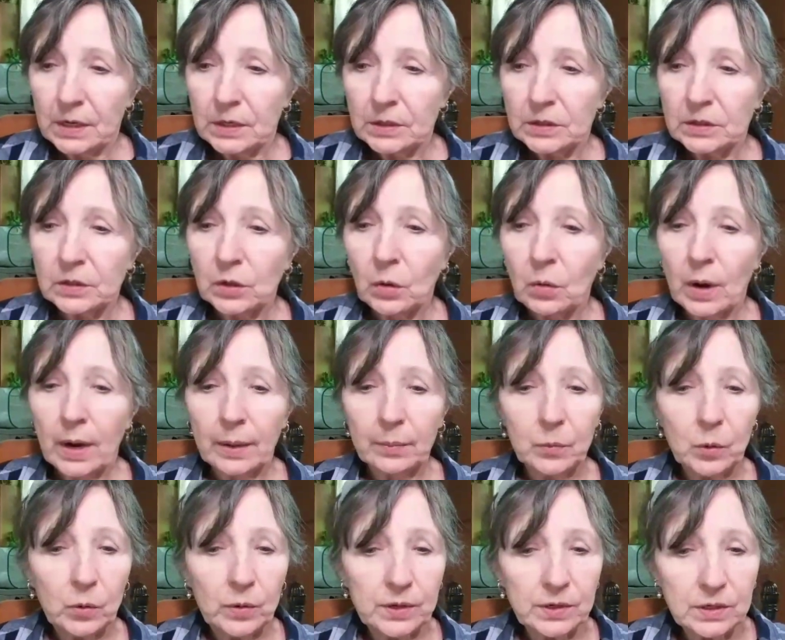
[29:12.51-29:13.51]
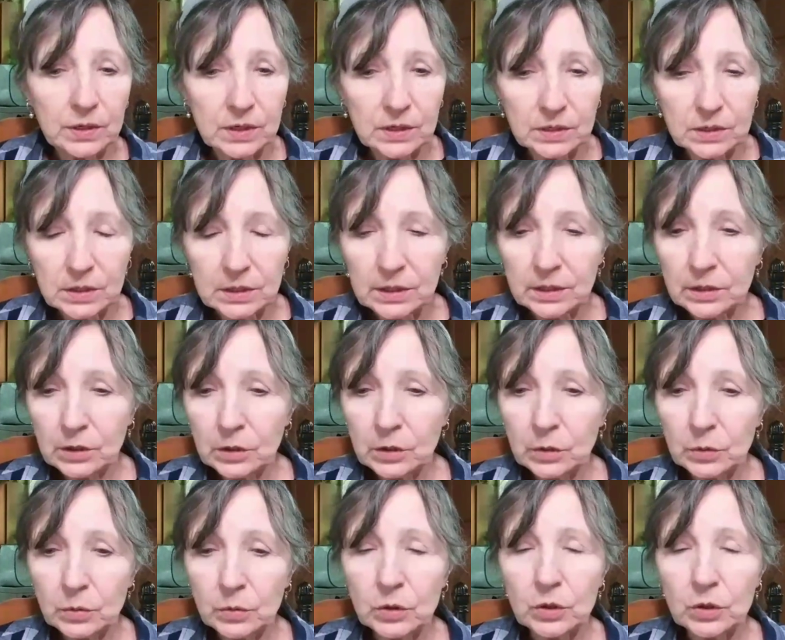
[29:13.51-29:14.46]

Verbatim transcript: So I'm going to continue